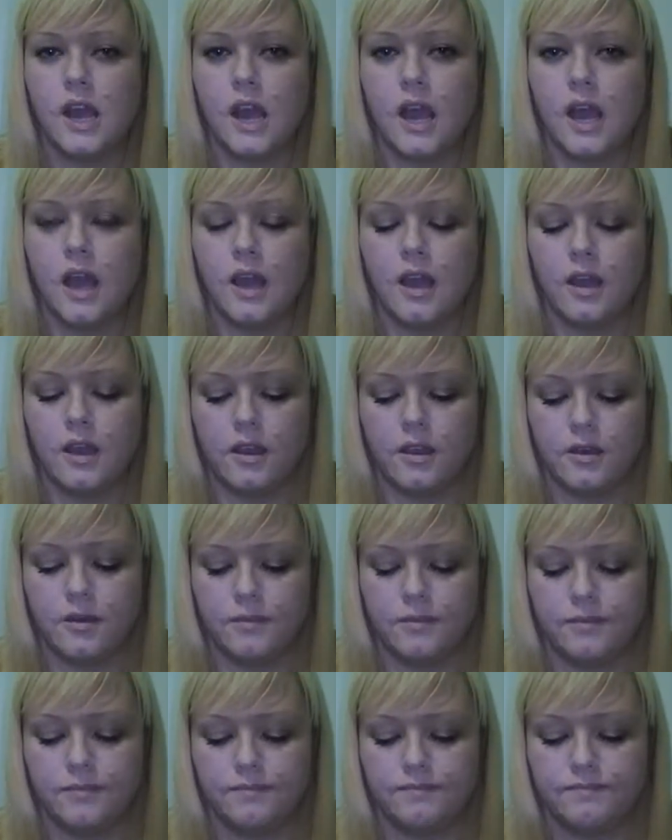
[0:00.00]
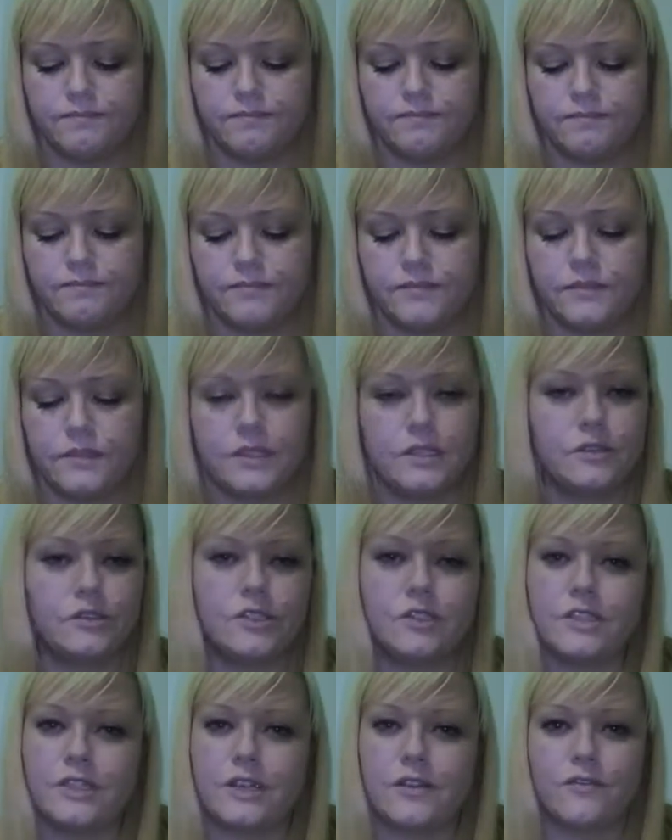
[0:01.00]
There's
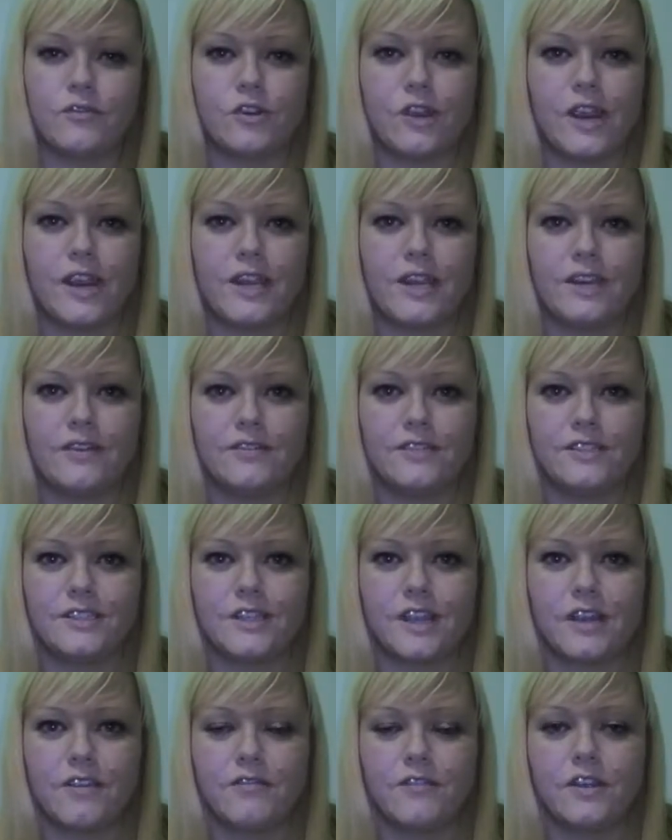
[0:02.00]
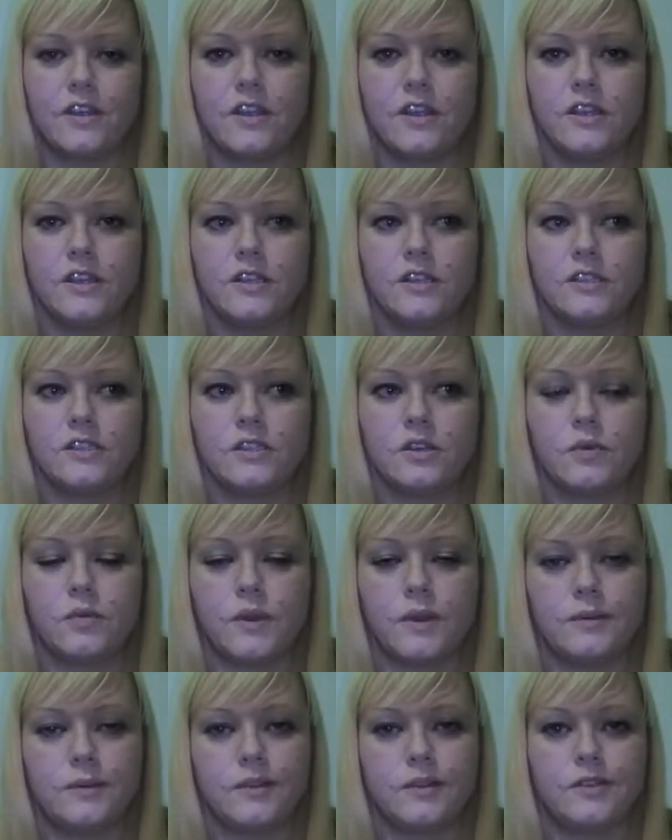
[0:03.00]
just like a variety of stuff. So what
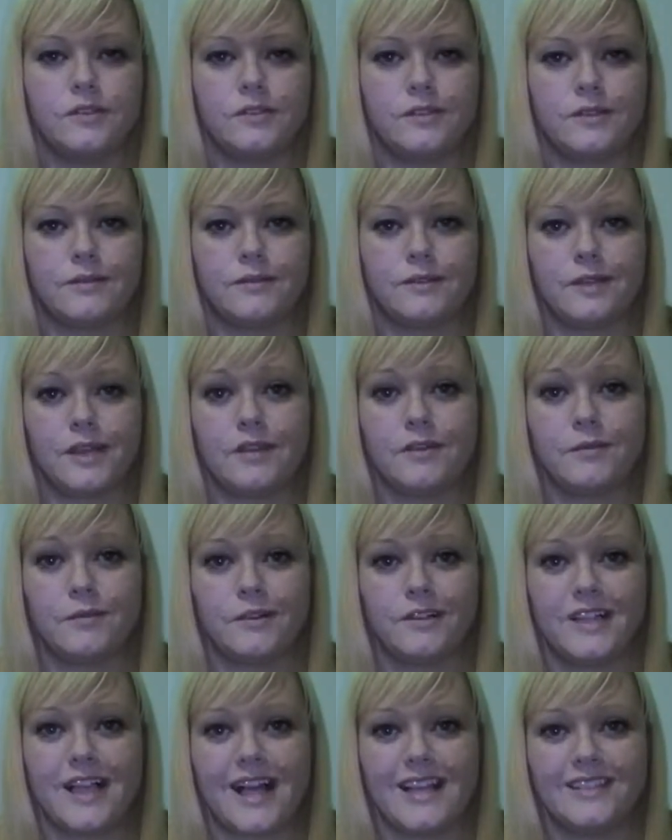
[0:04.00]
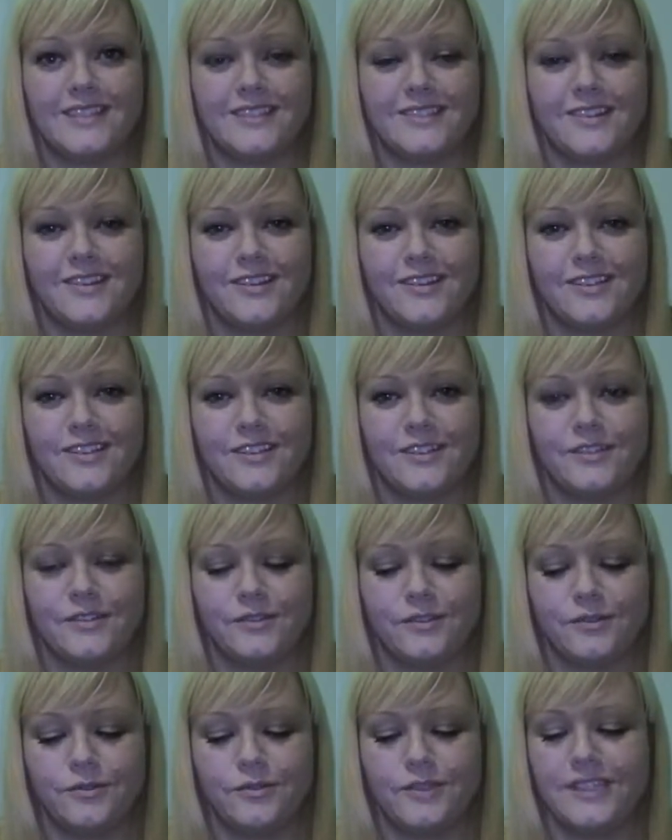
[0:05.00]
I'm going to do is I'm going to have to put glasses on
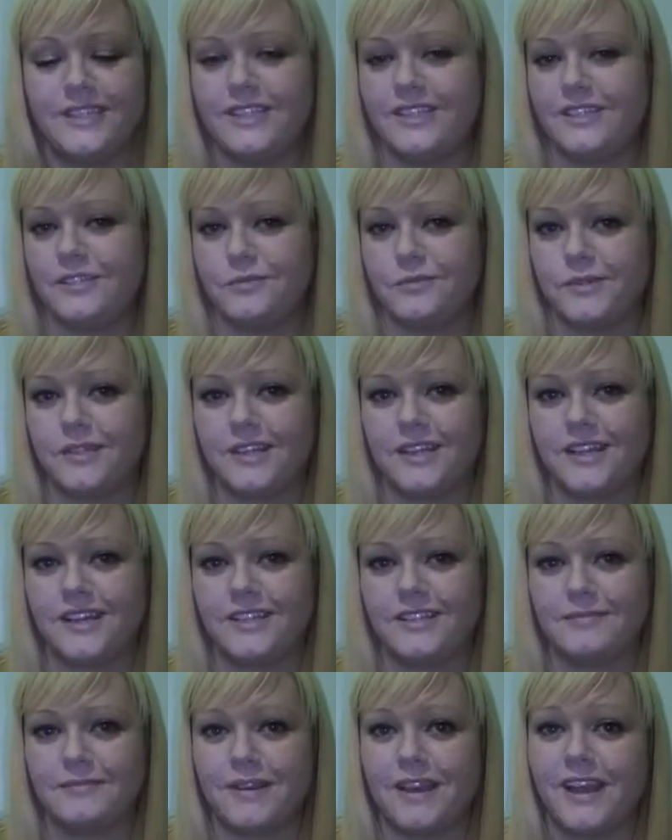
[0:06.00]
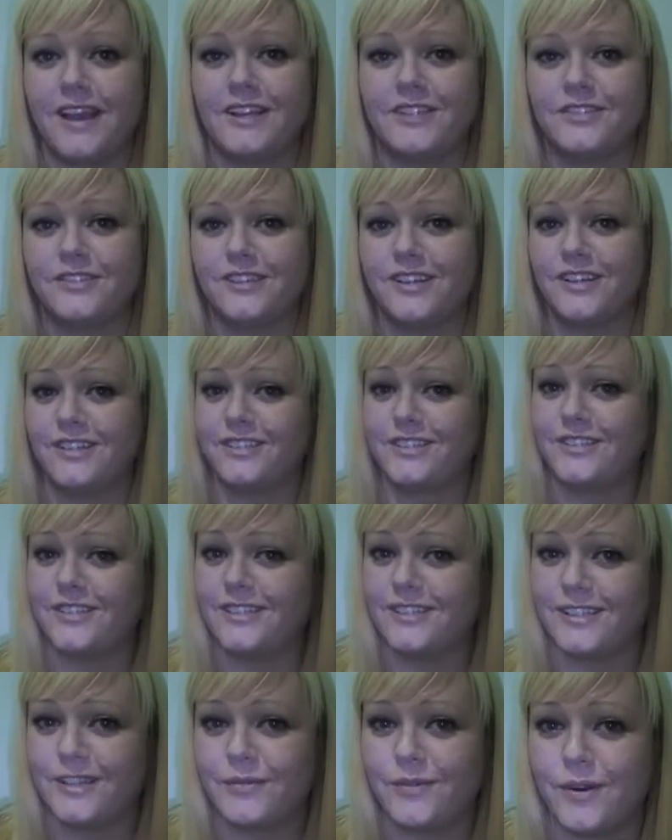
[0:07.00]
to read these because my eyes are not as good
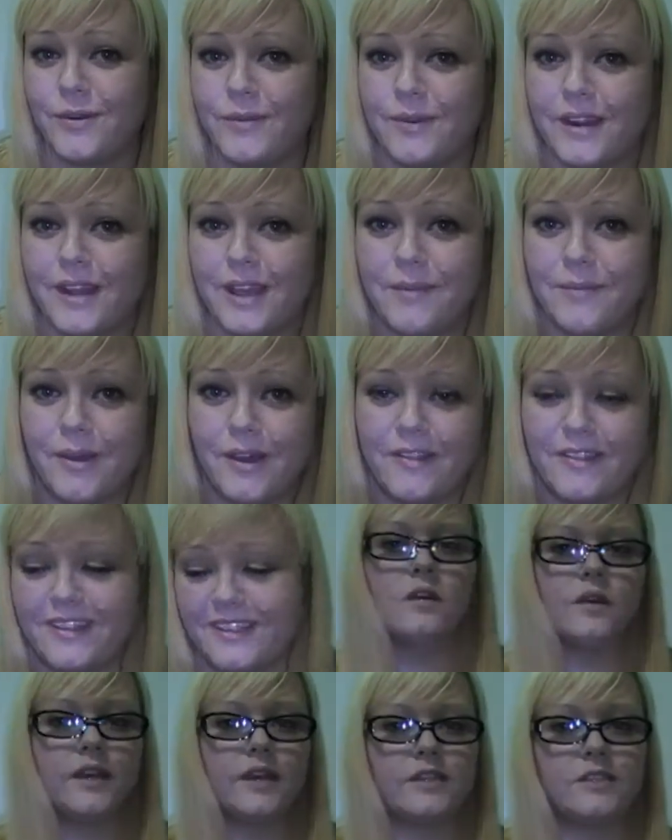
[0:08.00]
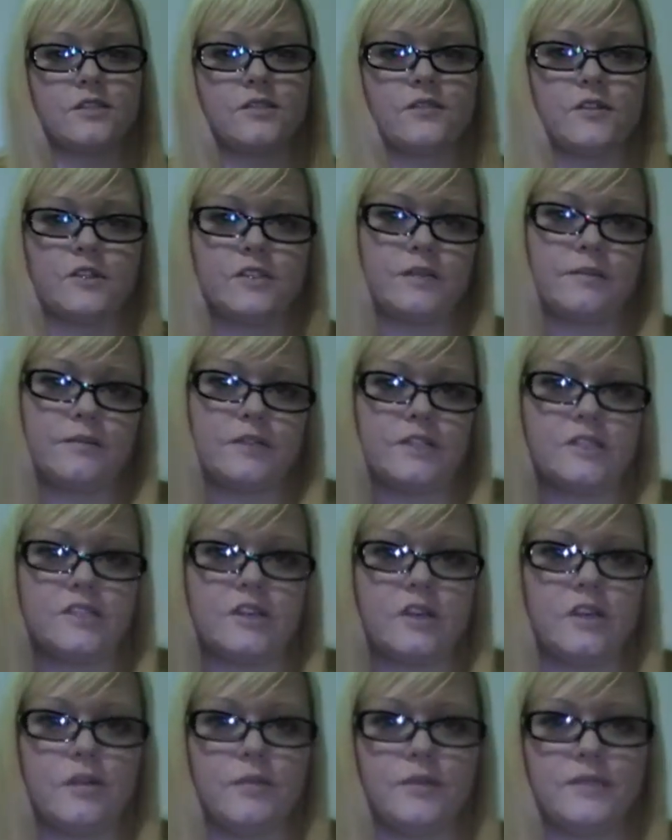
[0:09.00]
as they were when I bought them. Okay, so first I'm going to
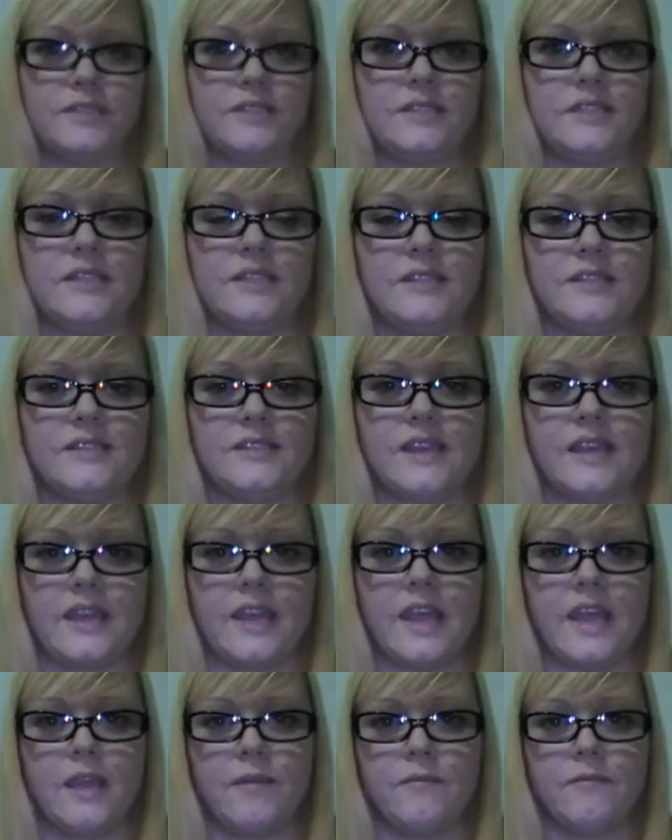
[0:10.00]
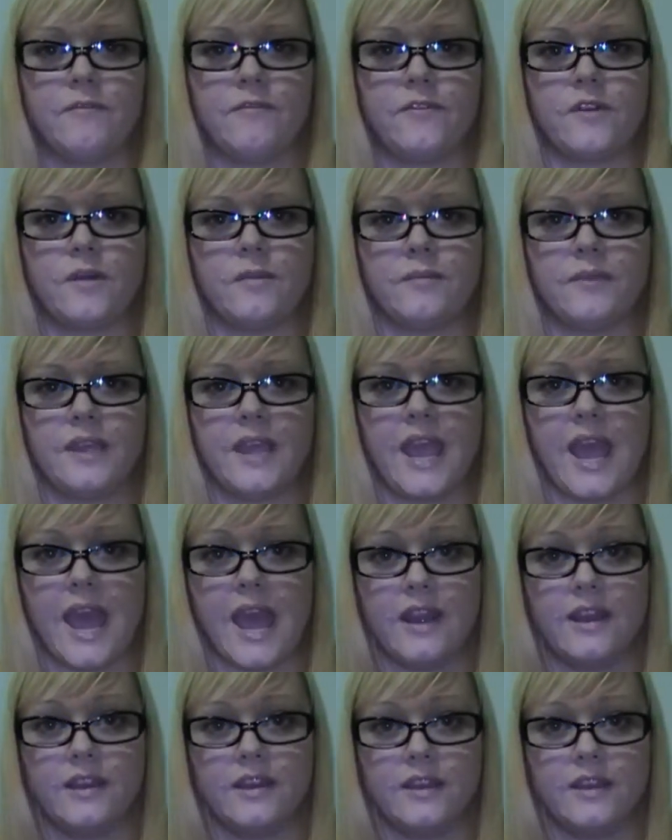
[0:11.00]
start out with CDs that came from
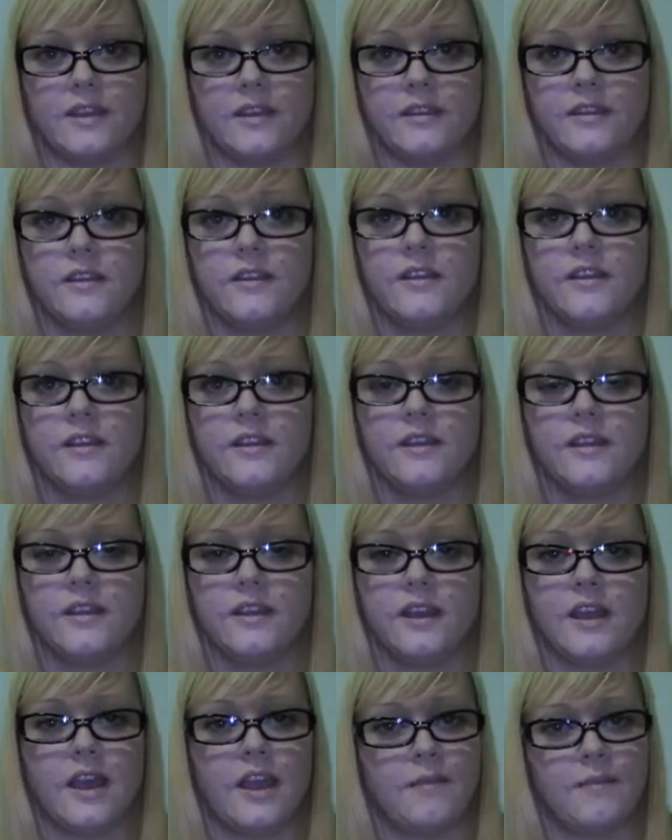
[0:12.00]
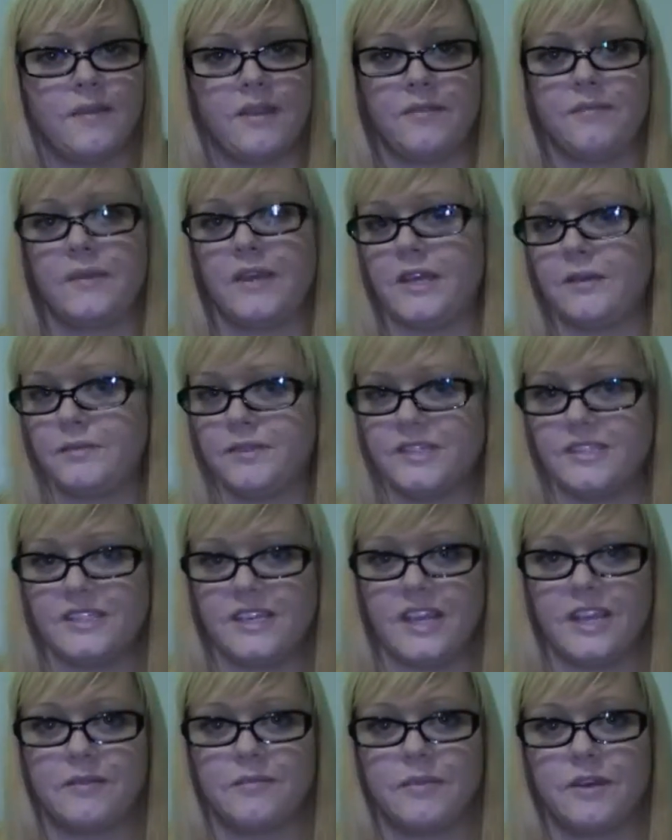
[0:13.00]
Canada. I may make a
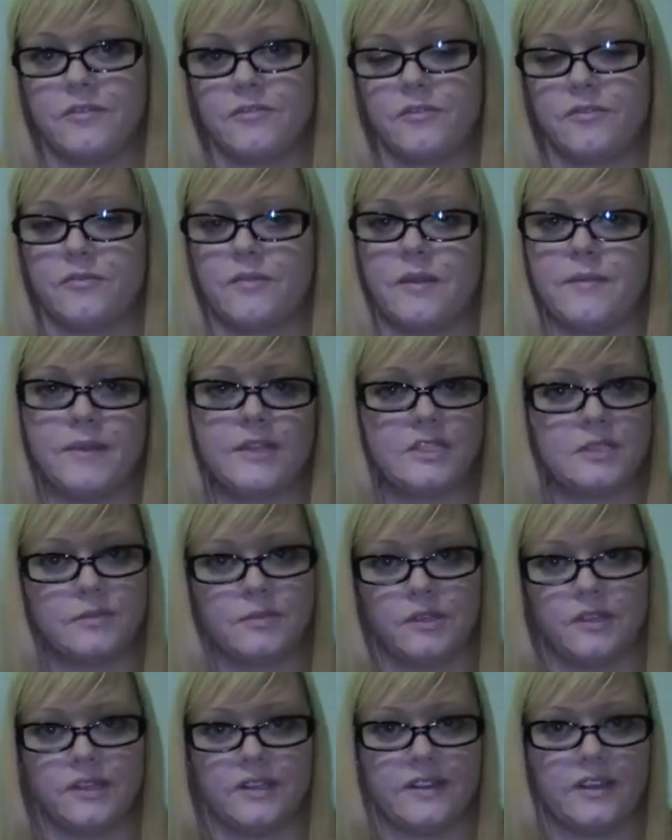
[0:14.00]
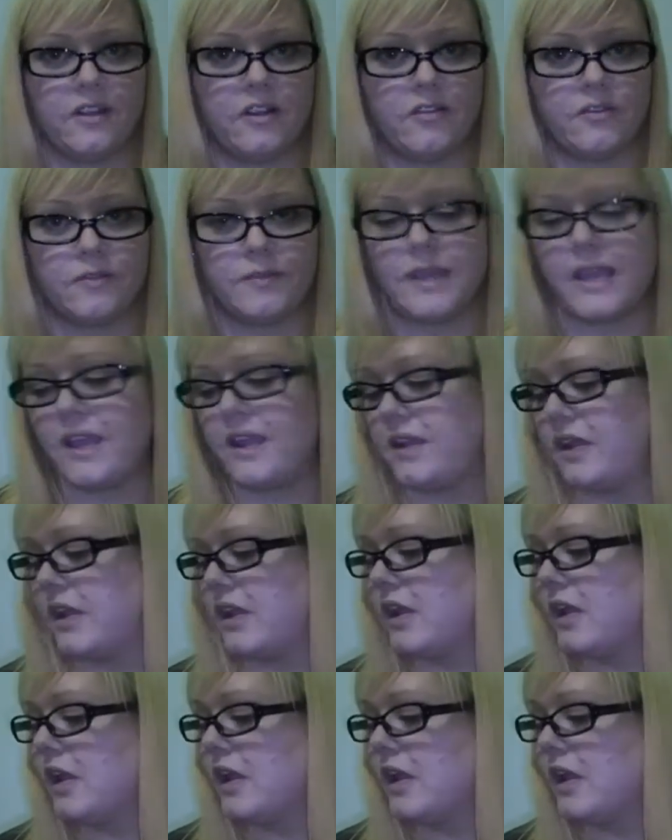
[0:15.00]
mistake, but for my best ability they are from Canada.